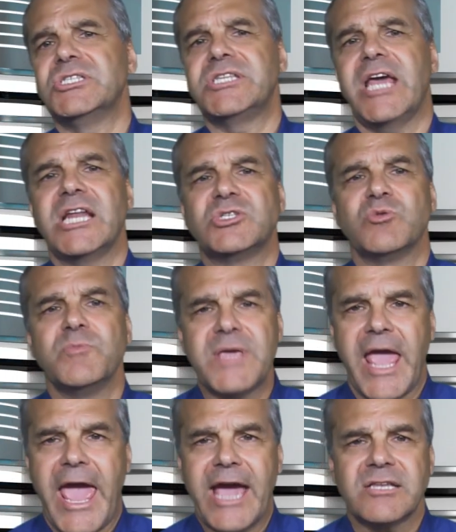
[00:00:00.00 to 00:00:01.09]
status will
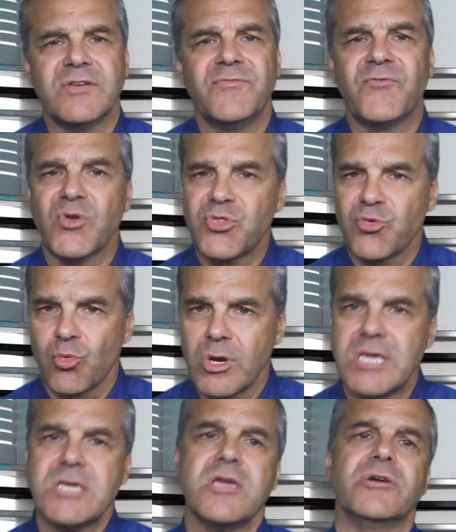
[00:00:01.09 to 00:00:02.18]
be active for
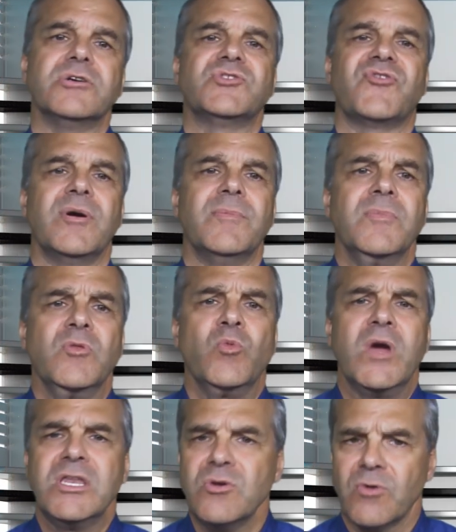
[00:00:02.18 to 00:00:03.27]
3 years from
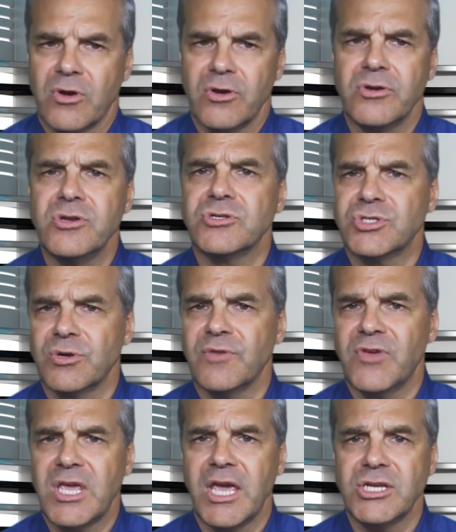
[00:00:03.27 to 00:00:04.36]
when you earn your
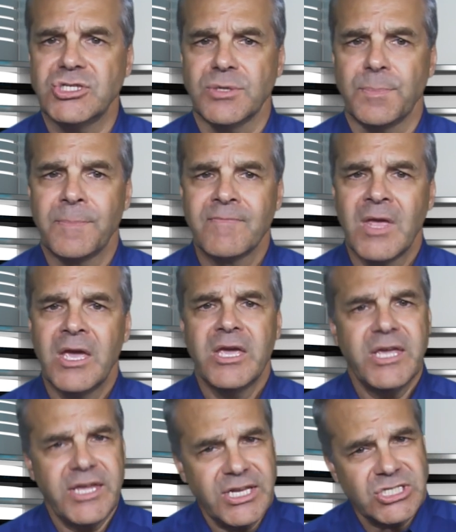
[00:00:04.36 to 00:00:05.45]
certification.
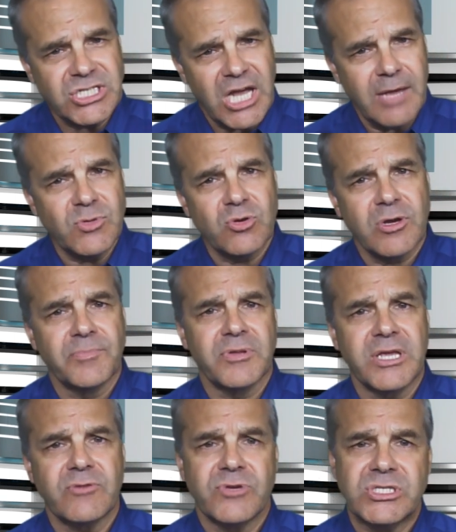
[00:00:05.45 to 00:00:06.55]
Each time you
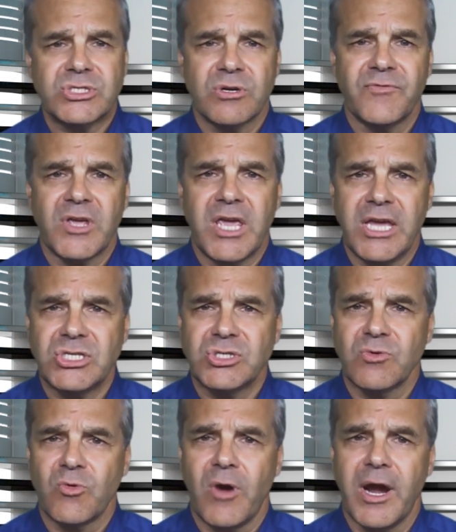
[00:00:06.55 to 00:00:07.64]
complete recertification
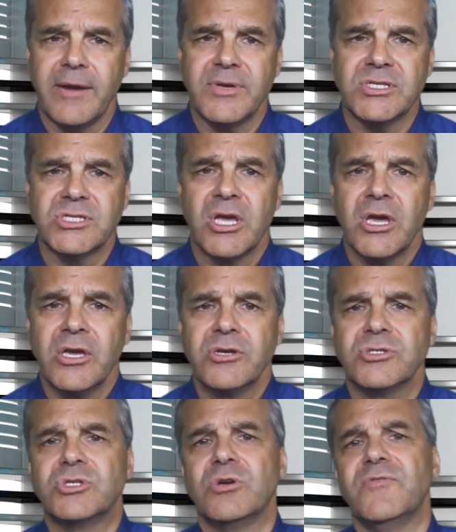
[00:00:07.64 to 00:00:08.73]
requirements,
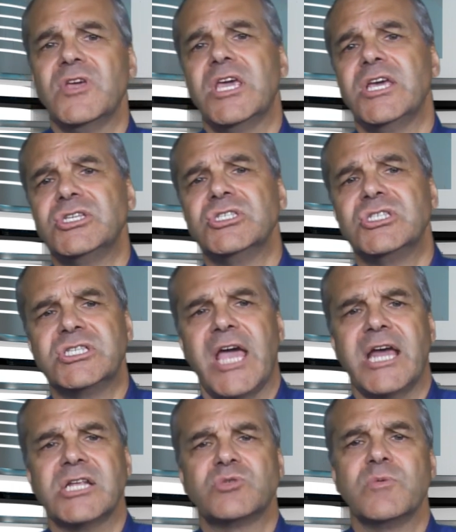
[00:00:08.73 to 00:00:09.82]
your certification
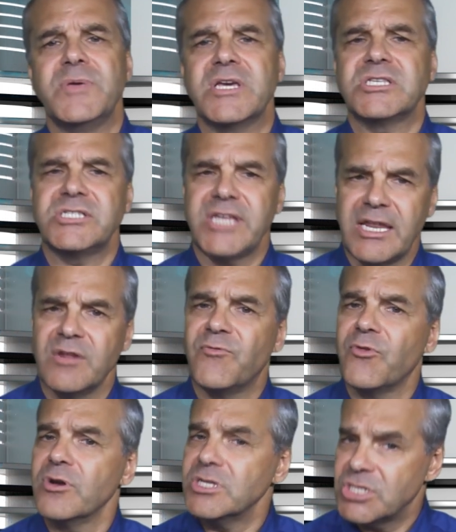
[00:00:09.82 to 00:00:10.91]
status will be extended
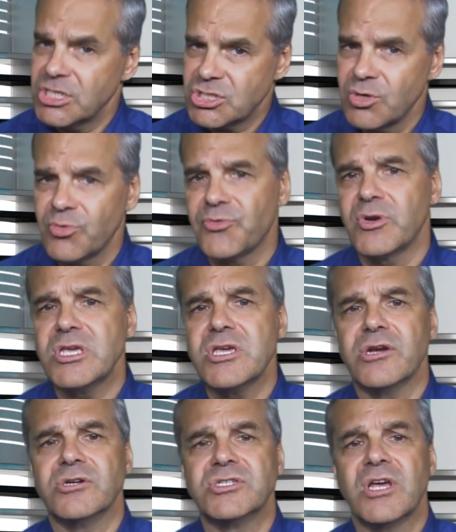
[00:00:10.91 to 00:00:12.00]
for an additional 3
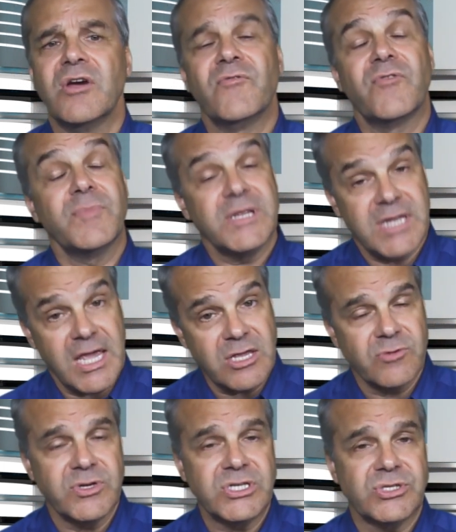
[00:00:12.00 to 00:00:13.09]
years from the date
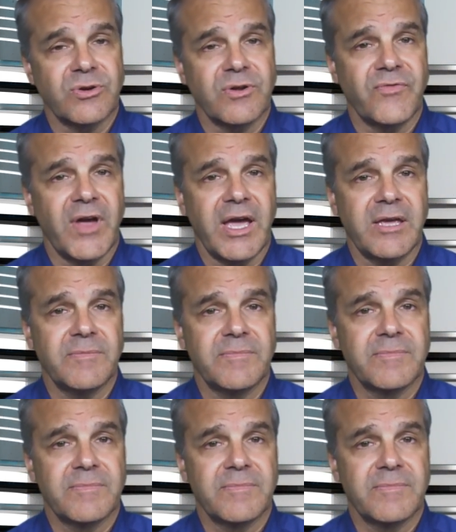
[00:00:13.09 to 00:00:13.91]
you recertify.